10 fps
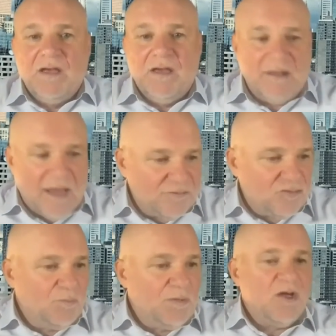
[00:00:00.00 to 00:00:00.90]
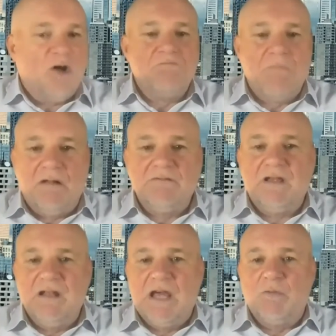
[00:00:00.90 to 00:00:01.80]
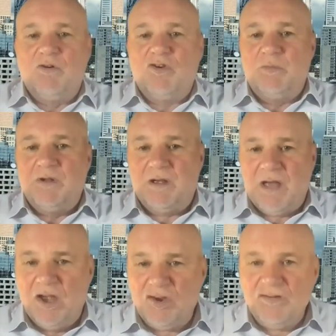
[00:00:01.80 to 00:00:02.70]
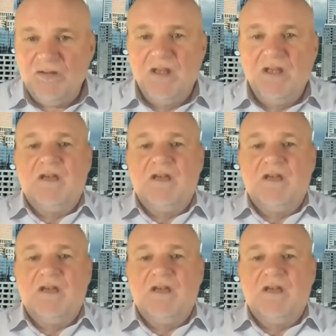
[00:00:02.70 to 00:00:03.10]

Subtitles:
It has to be on multilingual communication.